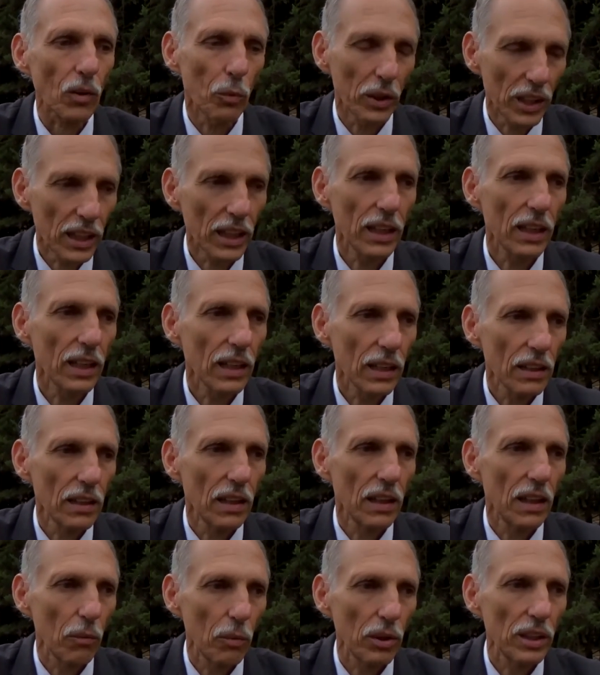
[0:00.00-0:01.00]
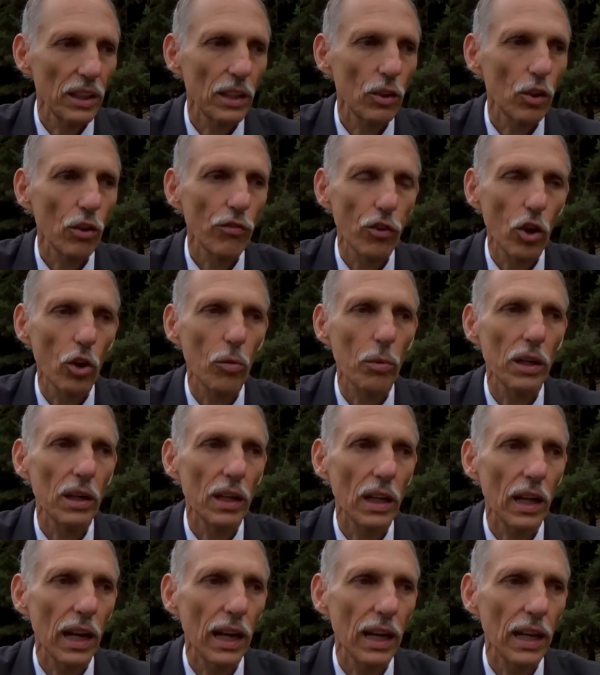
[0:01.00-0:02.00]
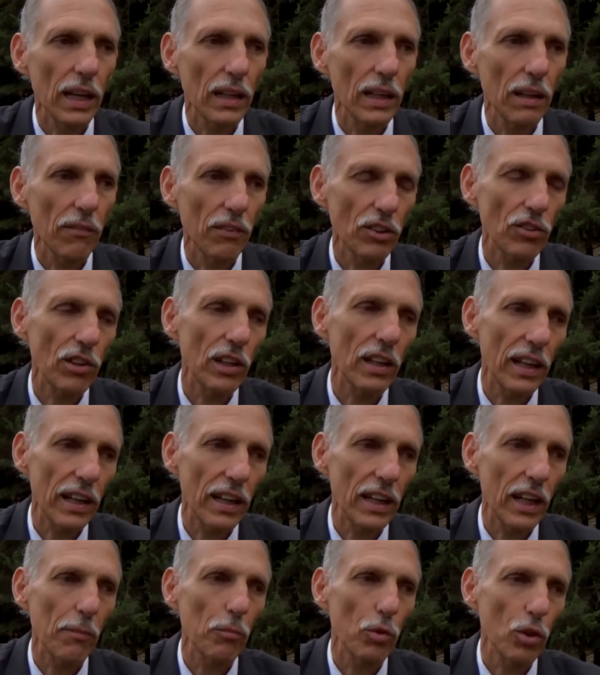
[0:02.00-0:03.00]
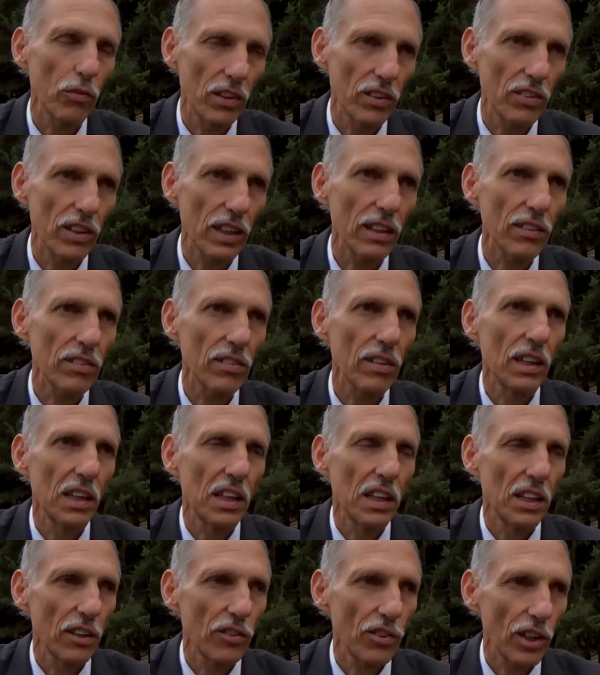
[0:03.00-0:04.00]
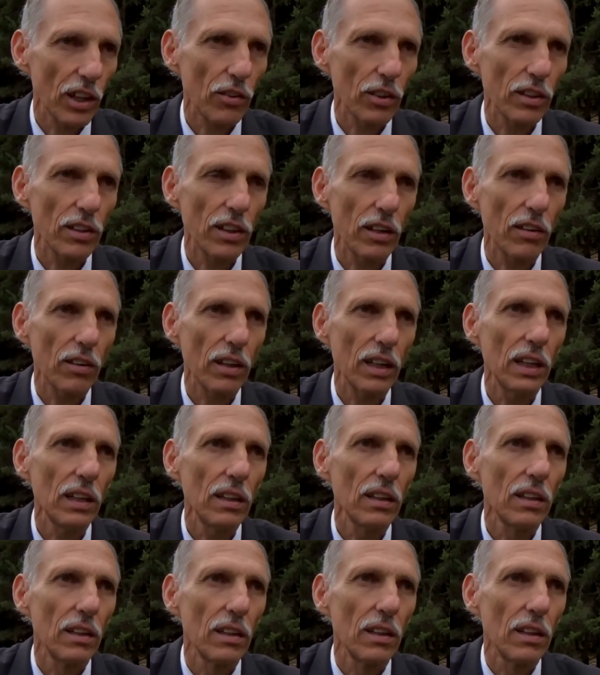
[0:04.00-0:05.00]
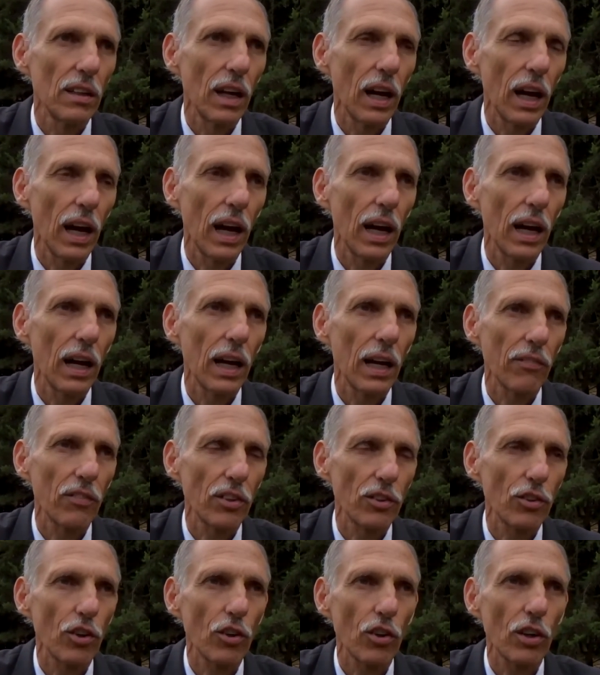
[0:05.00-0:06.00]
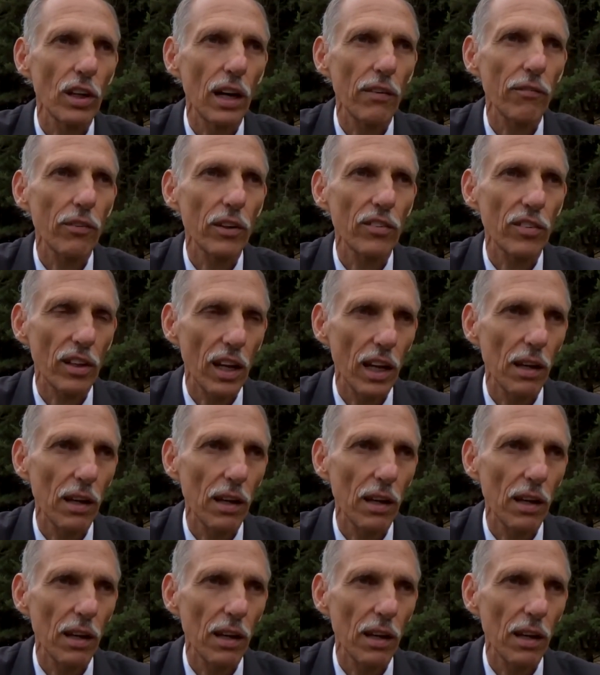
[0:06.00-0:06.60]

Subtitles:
we did go forward, and eventually they came to visit us. The secretary of the General Conference